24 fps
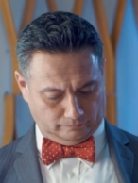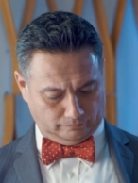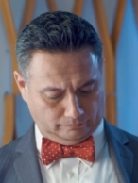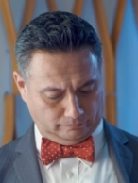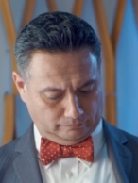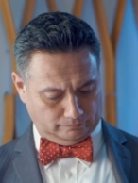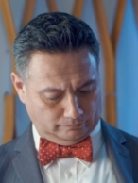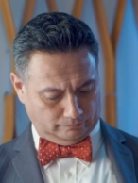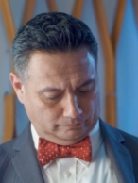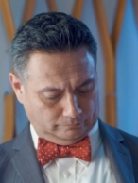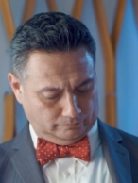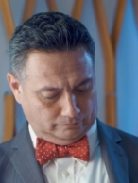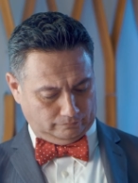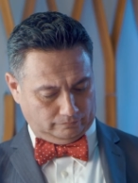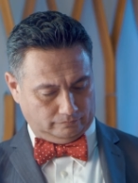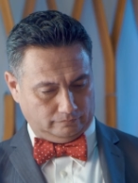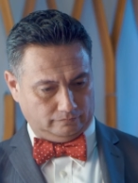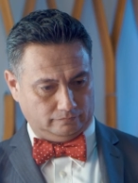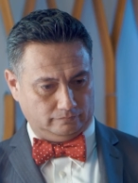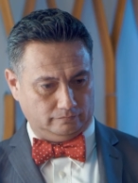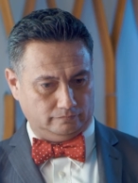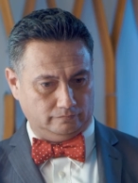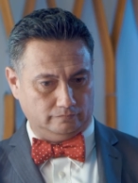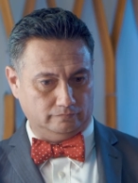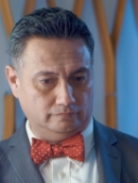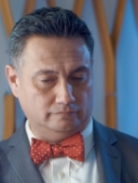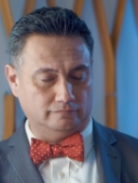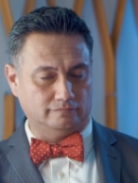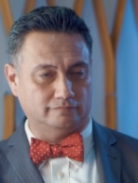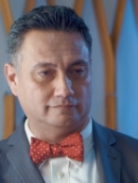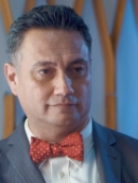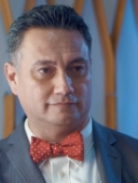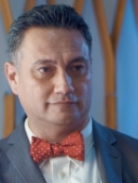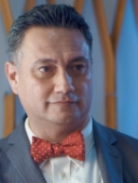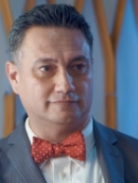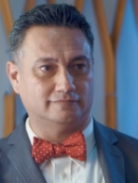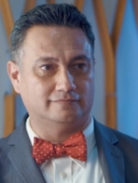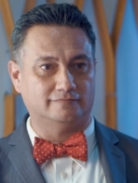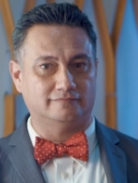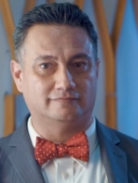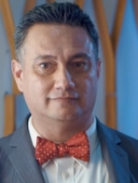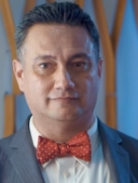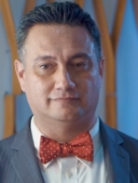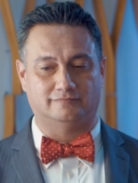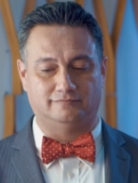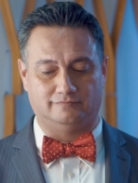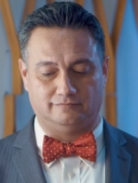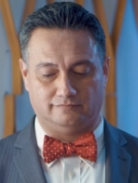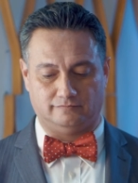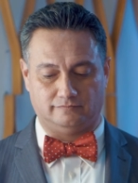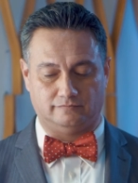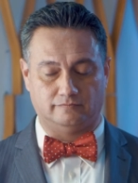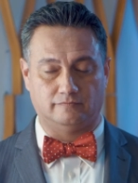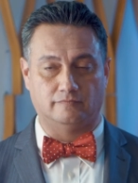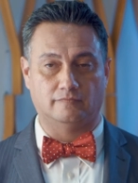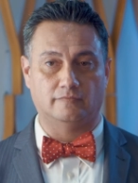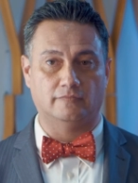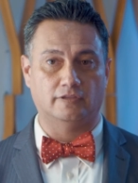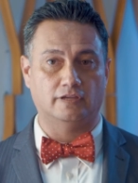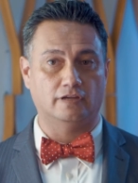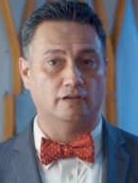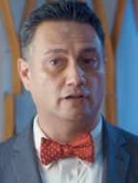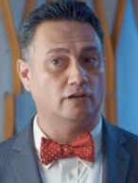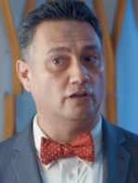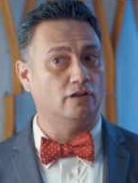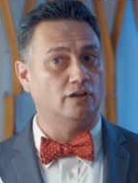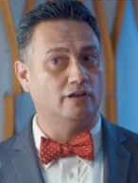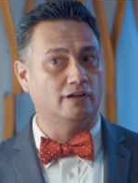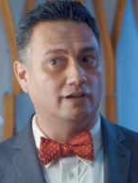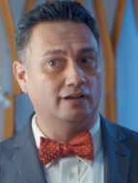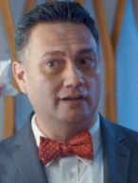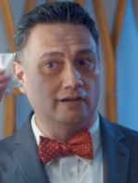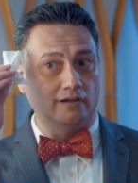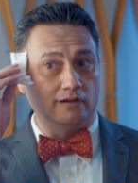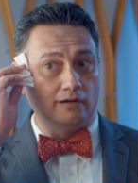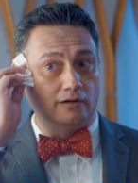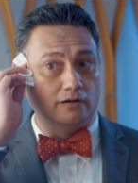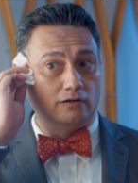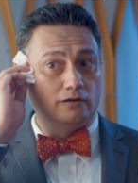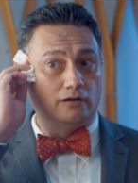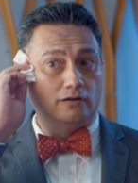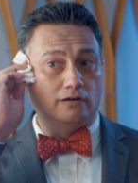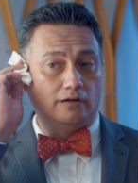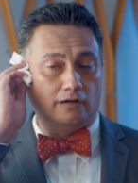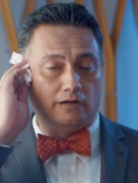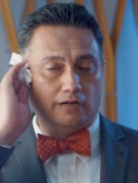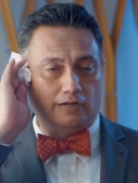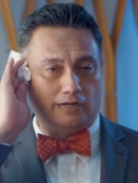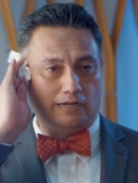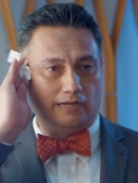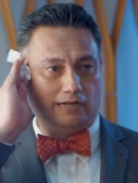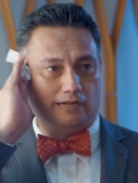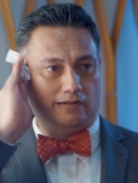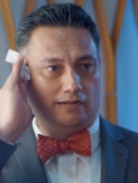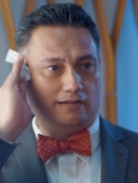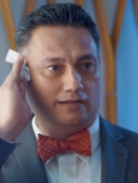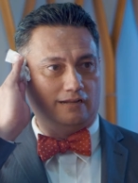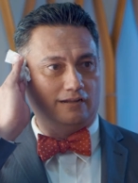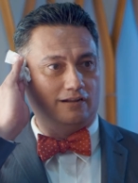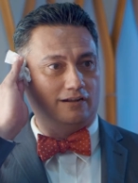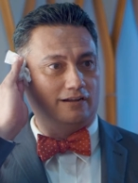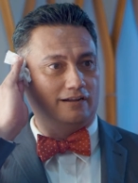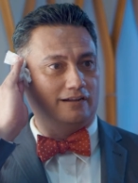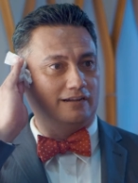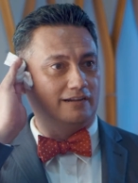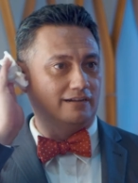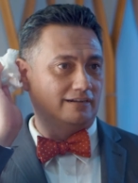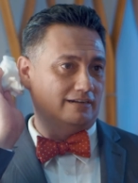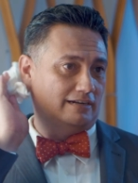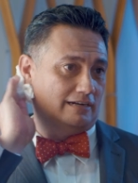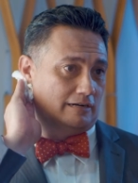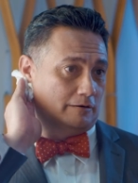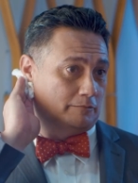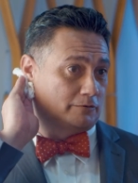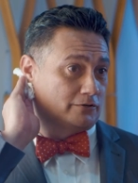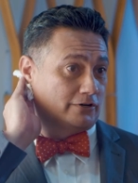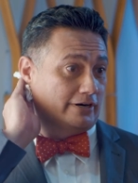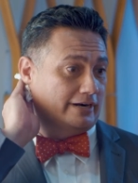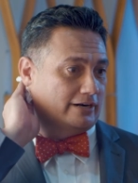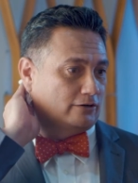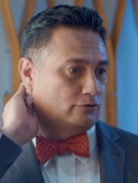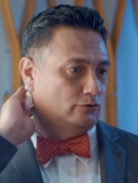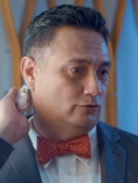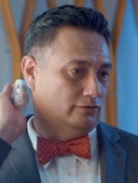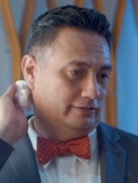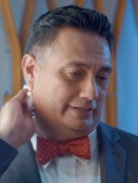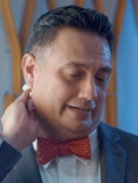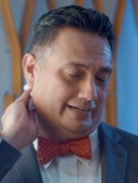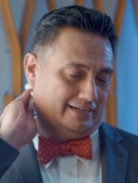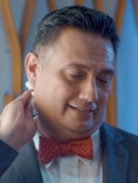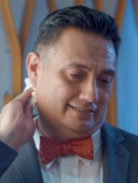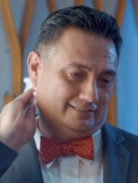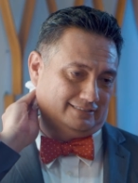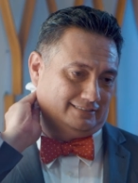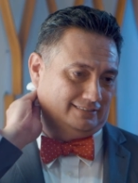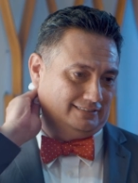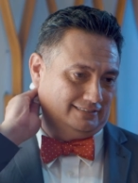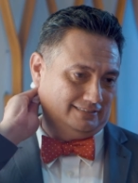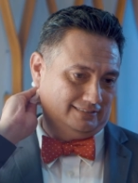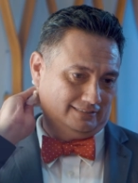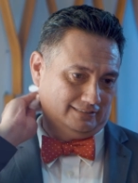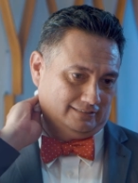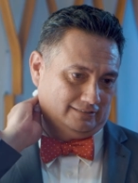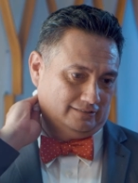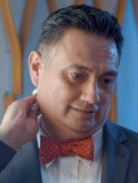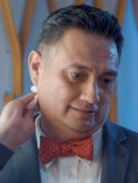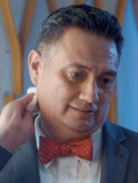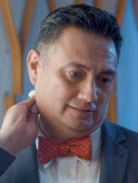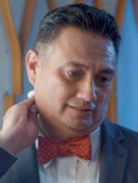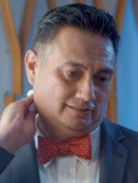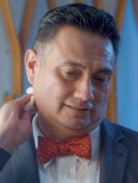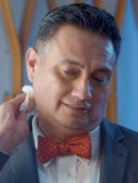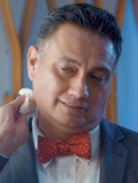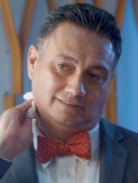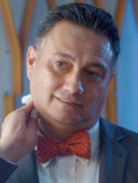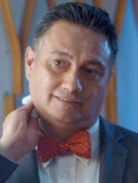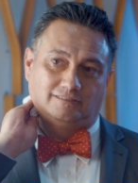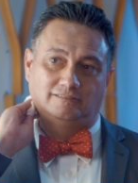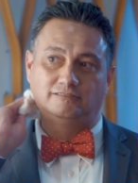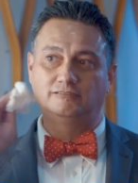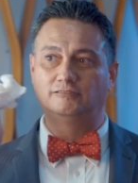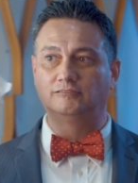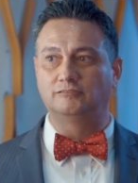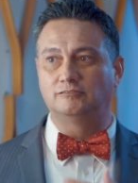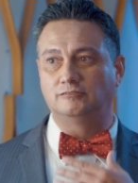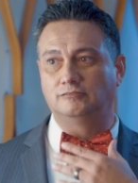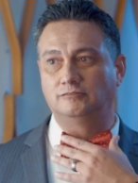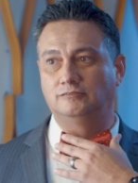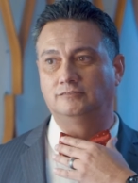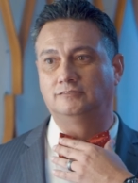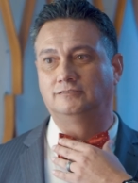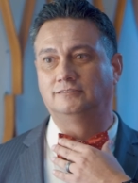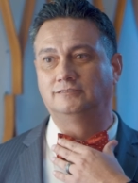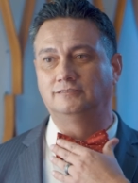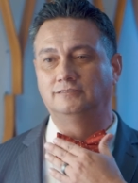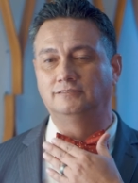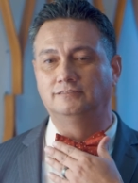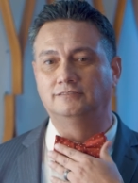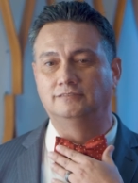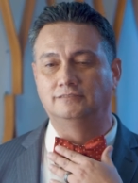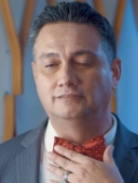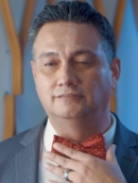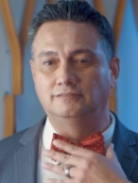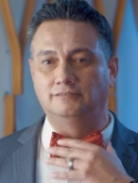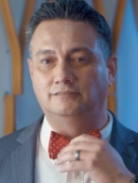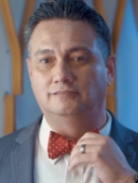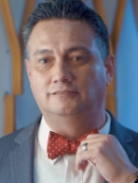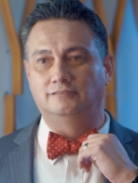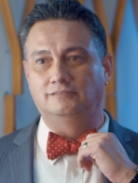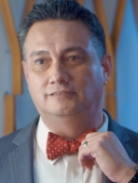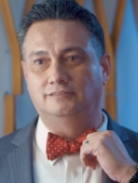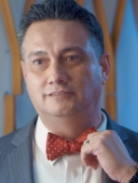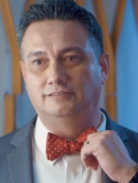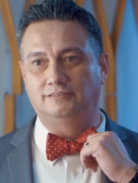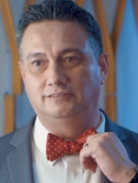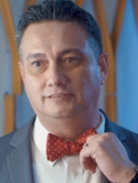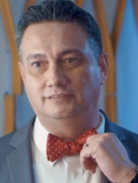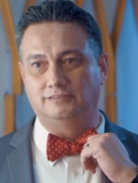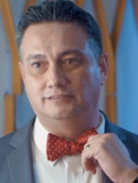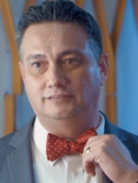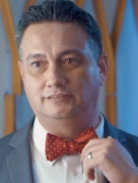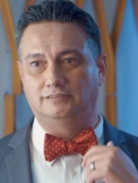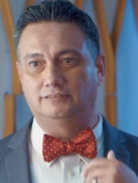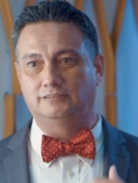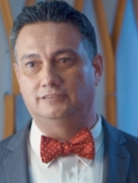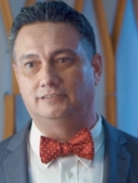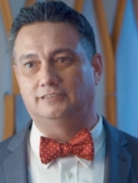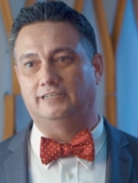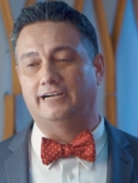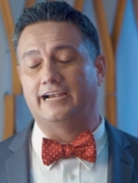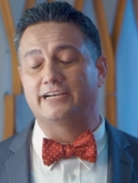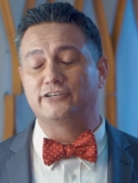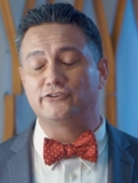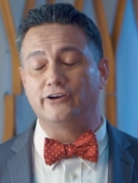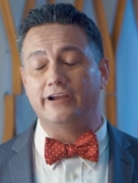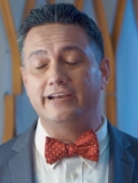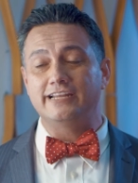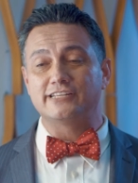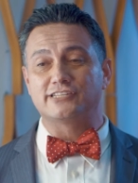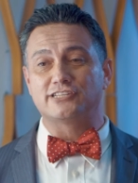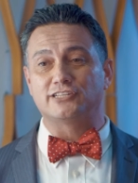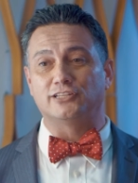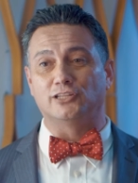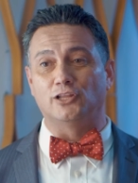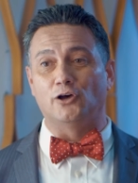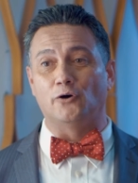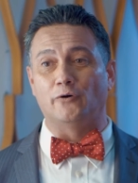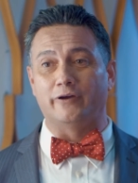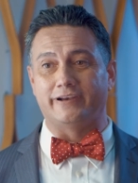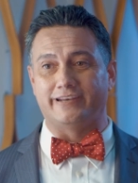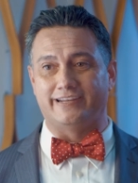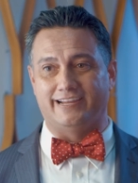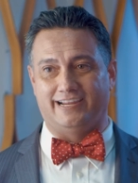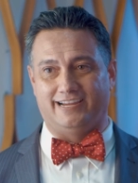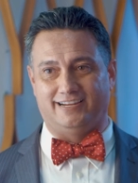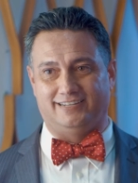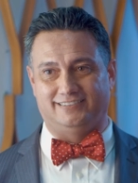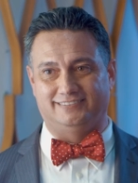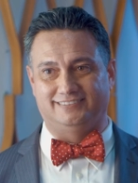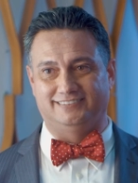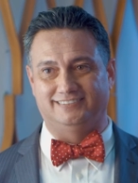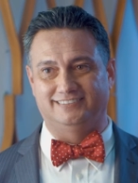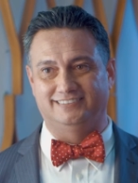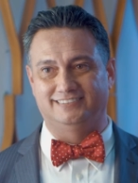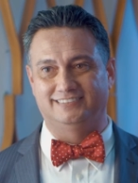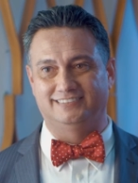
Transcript: guys, can we do phones off and then like no talking real quick? Sorry. I'm trying to cool down. That's good now. Let's go. Let's I try to slow it down.